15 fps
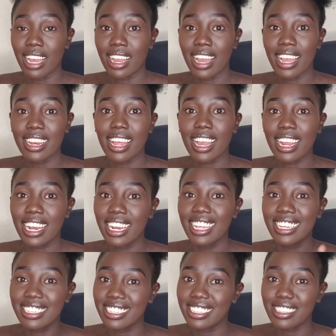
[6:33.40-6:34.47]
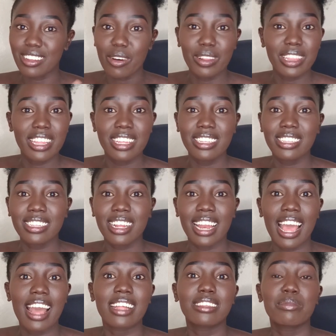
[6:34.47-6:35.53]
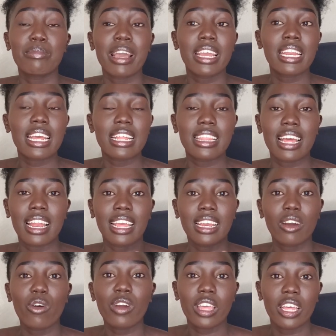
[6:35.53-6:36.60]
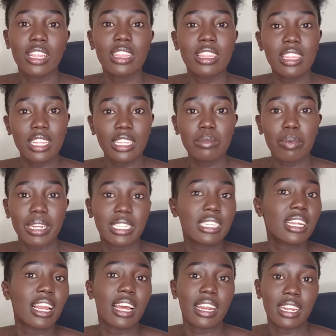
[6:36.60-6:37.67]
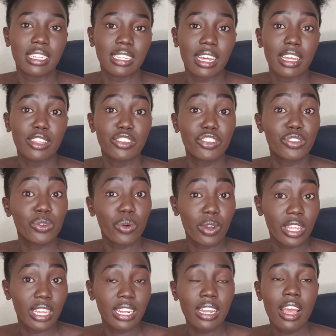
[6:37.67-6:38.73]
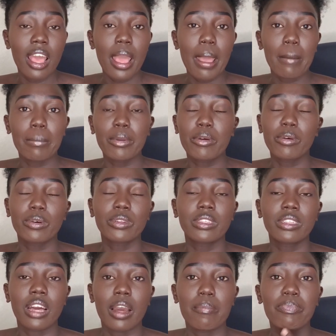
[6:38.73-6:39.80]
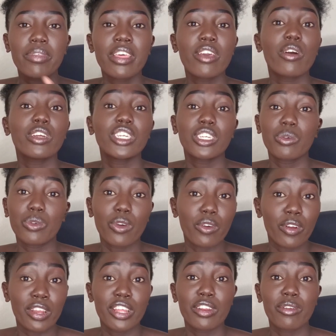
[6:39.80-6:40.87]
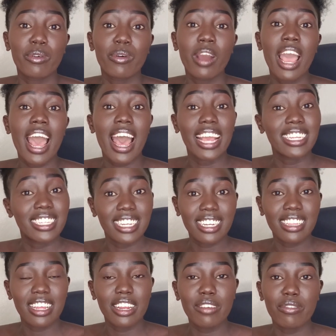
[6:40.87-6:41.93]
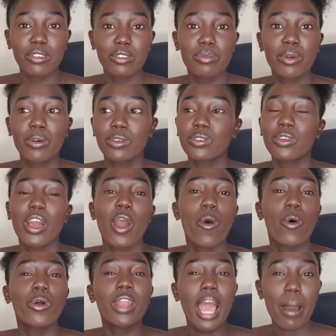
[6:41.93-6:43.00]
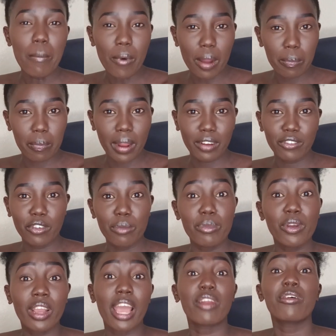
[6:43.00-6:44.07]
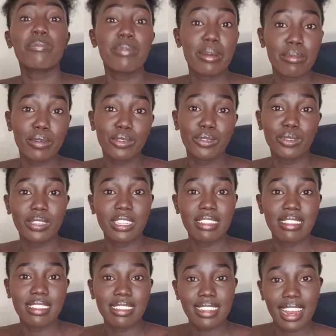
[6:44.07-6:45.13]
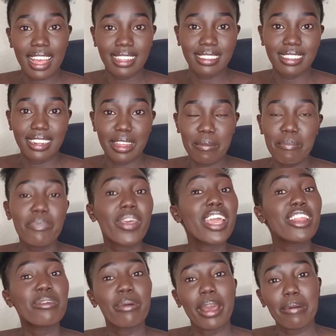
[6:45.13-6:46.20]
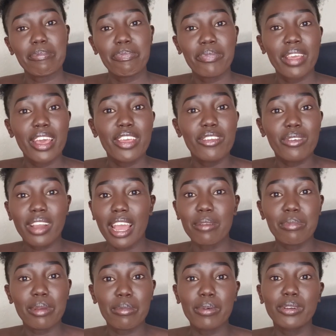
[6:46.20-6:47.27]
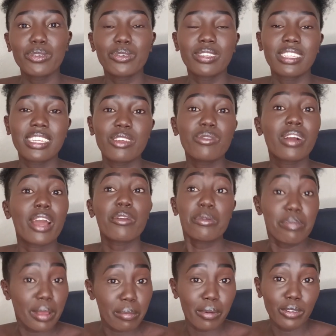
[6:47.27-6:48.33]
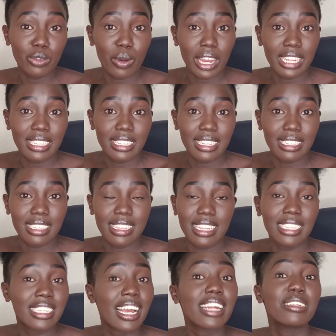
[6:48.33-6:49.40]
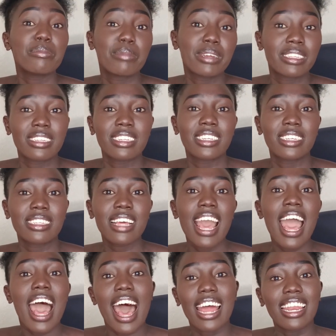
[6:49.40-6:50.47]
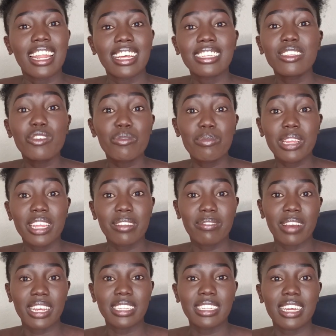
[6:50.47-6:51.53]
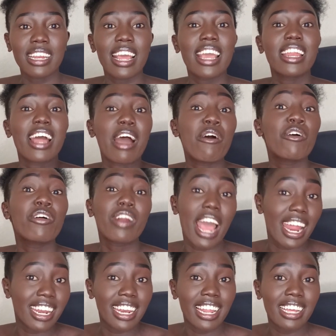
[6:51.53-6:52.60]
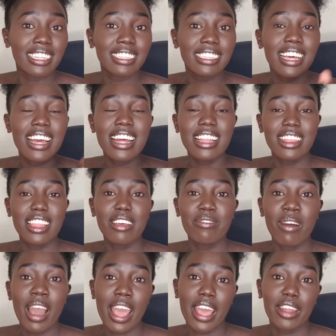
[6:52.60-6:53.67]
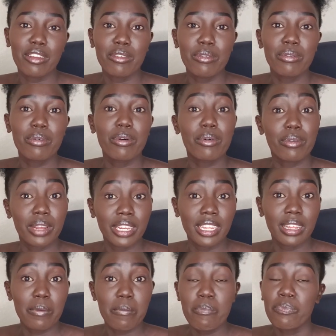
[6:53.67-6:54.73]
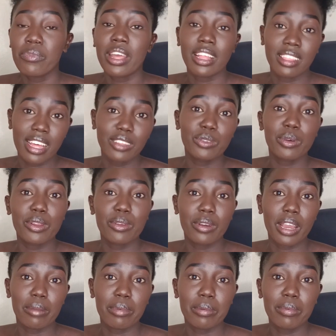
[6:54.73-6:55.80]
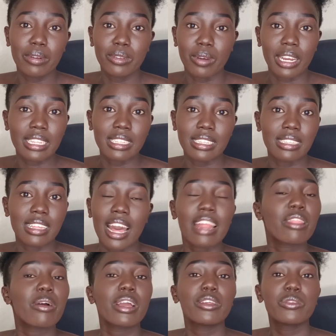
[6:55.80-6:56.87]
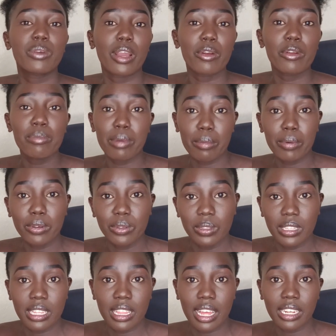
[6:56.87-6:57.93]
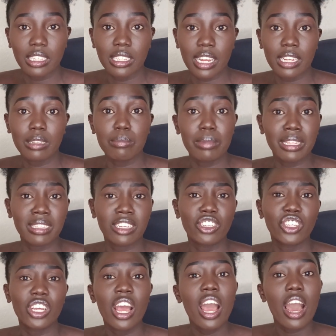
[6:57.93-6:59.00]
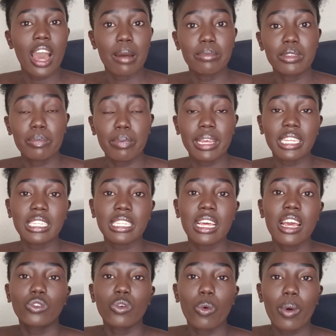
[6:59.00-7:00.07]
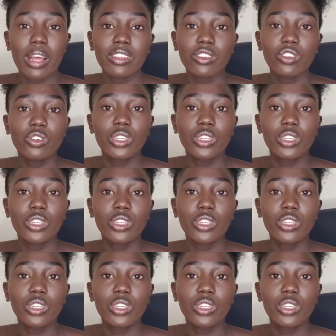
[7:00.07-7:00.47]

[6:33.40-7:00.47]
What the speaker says: kind of clicks on this client's mind, and they're like, okay, this particular writer is so keen, because he or she would already know I checked the reviews. Because on Upwork platform, you cannot be able to see this client's name anywhere. You can't be able to see, you cannot be able to access the chat messages unless you've been invited and or unless they've hired you already. That's when you can be able to access. Otherwise, you cannot be able to see that chat message space. So once